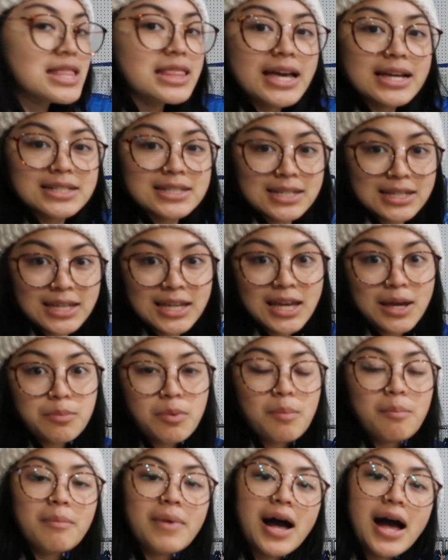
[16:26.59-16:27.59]
I like to
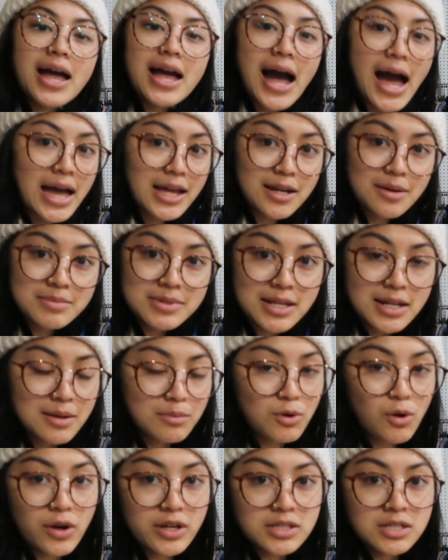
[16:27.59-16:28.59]
keep my items that
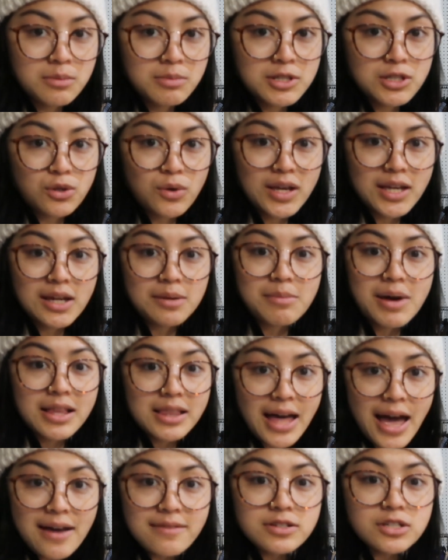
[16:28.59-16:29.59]
I'm going to be doing in my
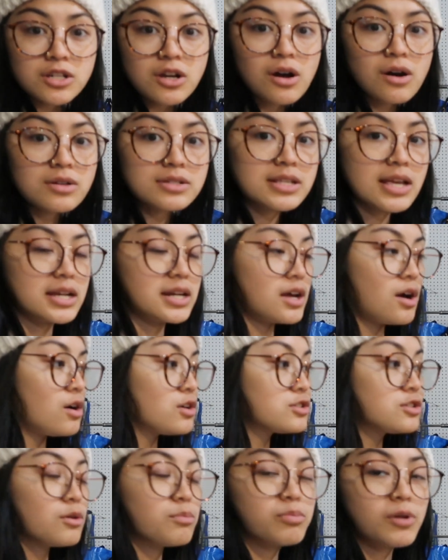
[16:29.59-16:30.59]
live shows, and I
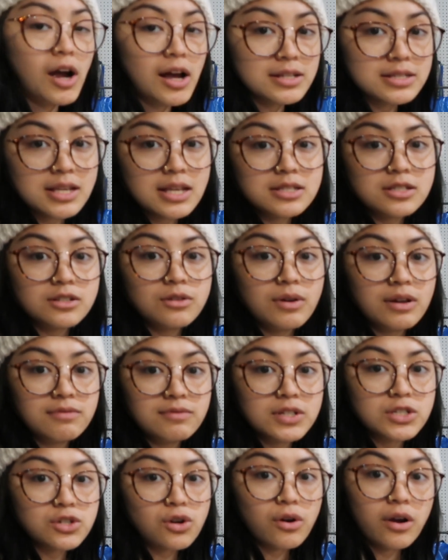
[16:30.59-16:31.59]
also process new
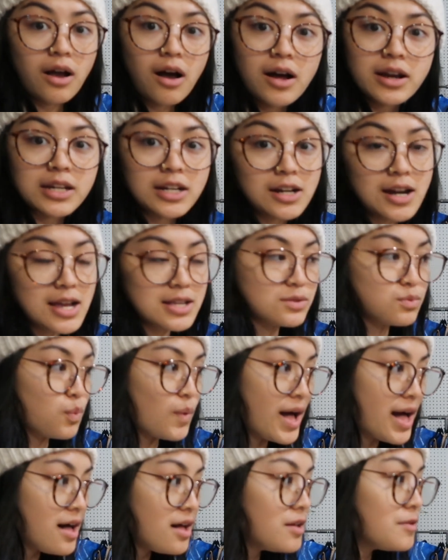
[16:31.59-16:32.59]
inventory on here as
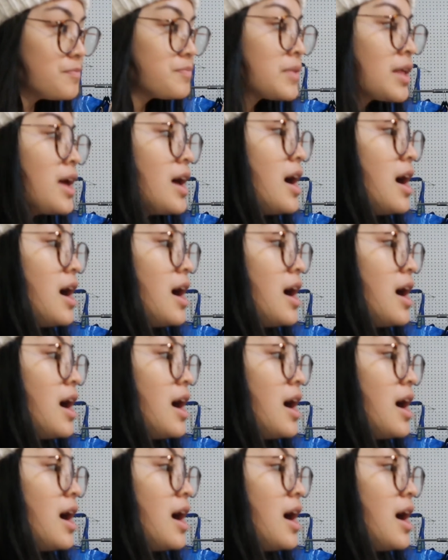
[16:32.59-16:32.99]
well.